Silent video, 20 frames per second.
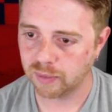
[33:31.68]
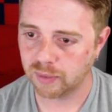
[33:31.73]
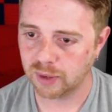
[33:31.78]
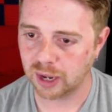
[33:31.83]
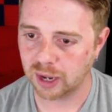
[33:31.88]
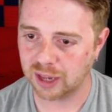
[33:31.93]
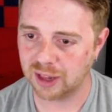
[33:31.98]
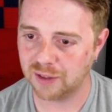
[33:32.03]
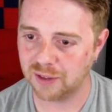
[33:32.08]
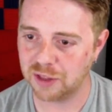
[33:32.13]

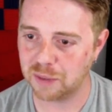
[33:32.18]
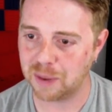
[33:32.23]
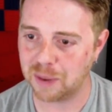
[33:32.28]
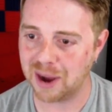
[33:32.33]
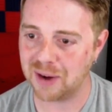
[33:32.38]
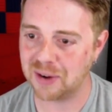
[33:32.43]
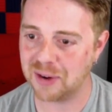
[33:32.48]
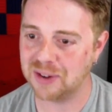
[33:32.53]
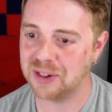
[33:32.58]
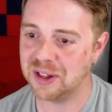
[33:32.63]
I love the
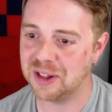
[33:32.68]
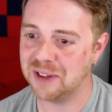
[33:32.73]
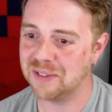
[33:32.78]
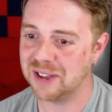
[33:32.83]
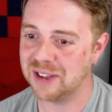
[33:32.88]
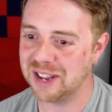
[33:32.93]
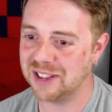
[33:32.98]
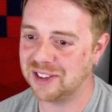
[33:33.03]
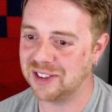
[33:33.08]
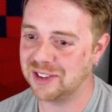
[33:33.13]
Power Glove.
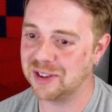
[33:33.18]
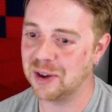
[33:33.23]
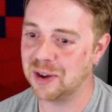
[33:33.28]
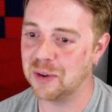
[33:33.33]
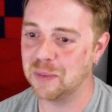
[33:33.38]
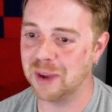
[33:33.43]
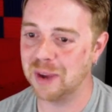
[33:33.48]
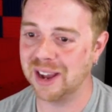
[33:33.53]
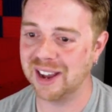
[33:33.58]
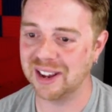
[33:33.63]
It's so
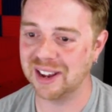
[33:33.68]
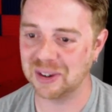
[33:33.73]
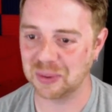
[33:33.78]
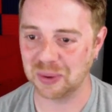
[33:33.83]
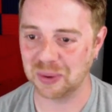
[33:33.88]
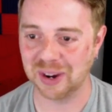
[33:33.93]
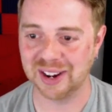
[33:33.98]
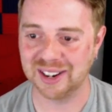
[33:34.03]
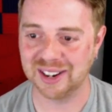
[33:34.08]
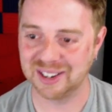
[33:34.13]
bad,
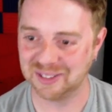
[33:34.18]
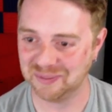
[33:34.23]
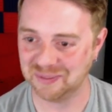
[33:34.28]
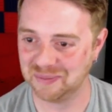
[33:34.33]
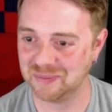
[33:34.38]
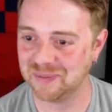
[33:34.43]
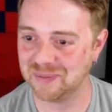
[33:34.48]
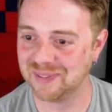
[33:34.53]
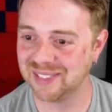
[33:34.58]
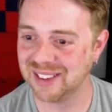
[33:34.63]
right?
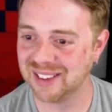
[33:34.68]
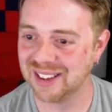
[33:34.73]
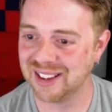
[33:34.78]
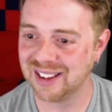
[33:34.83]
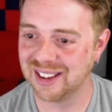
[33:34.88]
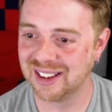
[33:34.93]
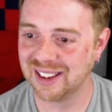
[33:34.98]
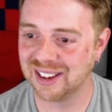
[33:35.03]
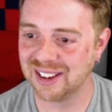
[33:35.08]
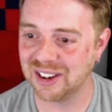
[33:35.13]

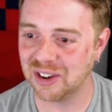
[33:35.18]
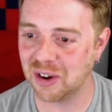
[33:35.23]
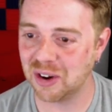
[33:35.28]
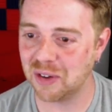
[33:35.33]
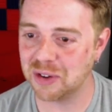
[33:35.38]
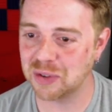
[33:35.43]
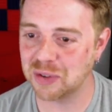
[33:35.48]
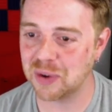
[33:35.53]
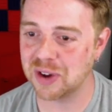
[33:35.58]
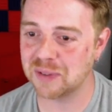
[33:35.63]
You're
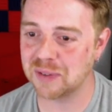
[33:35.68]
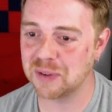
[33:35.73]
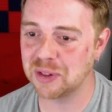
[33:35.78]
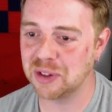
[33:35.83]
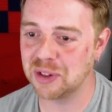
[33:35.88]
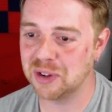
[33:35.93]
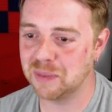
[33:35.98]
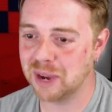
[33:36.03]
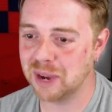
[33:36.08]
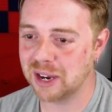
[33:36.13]
always welcome to
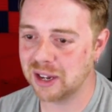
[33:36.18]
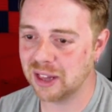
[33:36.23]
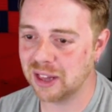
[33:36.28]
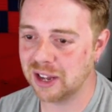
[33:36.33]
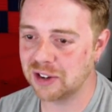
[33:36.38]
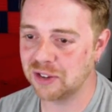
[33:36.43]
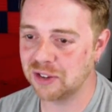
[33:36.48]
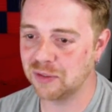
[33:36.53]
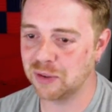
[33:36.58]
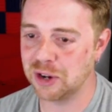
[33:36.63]
loot my
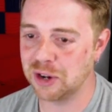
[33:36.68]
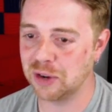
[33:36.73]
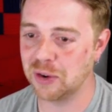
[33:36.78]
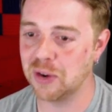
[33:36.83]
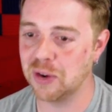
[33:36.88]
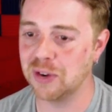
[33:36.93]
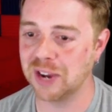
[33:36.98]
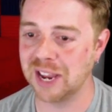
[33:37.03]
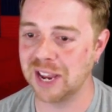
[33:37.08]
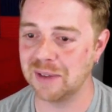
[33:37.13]
collection for your
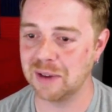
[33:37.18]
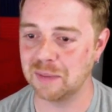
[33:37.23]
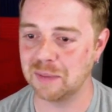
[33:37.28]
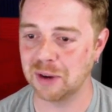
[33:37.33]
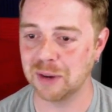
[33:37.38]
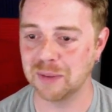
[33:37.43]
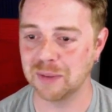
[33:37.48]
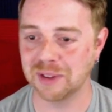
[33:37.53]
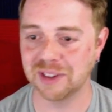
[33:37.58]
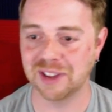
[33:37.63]
own gaming
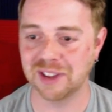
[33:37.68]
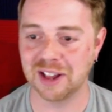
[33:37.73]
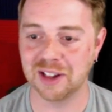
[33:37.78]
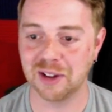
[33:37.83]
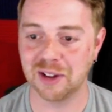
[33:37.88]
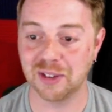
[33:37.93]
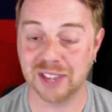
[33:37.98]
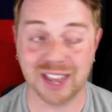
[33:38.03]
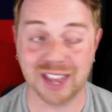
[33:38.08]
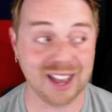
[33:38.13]
purposes,
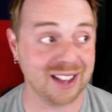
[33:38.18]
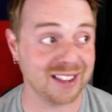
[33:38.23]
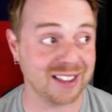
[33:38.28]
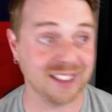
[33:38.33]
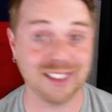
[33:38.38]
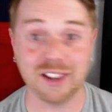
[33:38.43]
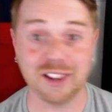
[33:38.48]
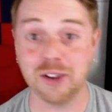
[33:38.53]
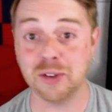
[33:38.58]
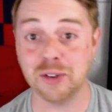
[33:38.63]
LO. Yes,
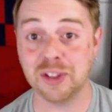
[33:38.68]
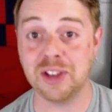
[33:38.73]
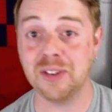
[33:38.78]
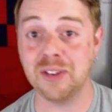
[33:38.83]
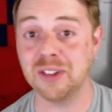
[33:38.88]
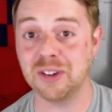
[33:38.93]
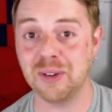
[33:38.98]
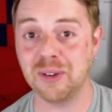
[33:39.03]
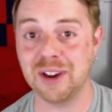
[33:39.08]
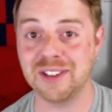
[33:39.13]
and you're the
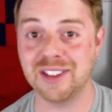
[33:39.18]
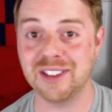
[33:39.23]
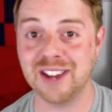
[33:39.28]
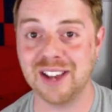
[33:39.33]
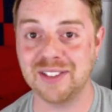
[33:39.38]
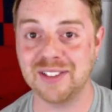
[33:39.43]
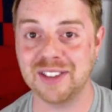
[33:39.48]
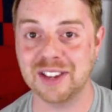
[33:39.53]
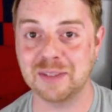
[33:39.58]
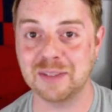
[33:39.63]
only reason that I
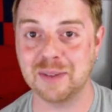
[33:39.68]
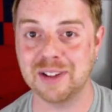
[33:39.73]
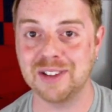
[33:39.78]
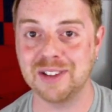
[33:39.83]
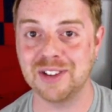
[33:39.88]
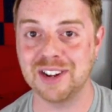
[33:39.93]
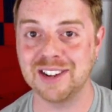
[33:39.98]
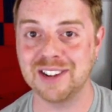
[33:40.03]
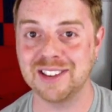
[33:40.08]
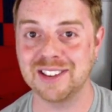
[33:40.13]
have 6-button
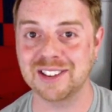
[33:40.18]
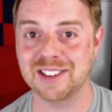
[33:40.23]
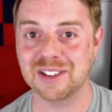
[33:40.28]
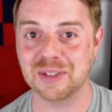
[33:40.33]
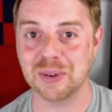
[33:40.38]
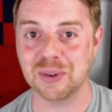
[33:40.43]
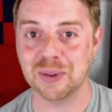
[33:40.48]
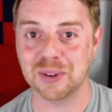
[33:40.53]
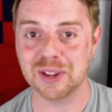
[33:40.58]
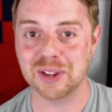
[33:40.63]
Genesis
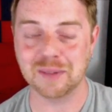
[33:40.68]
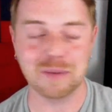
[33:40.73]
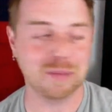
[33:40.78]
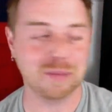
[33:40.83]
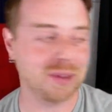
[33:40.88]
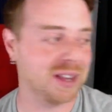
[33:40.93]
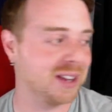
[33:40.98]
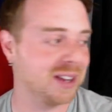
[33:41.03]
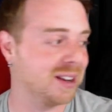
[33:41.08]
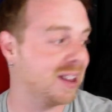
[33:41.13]
controllers. I've been
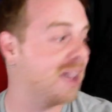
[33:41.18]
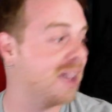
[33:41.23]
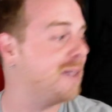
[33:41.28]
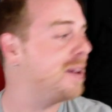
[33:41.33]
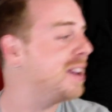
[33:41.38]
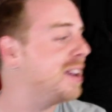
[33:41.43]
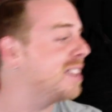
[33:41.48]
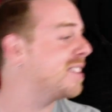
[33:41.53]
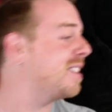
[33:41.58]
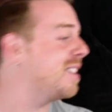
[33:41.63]
playing.
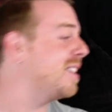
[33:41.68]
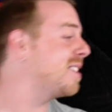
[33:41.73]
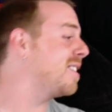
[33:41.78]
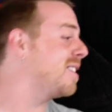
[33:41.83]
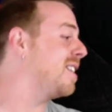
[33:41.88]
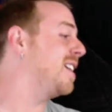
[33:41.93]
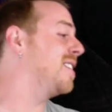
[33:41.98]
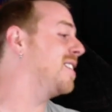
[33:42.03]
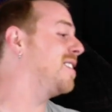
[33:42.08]
That's the thing.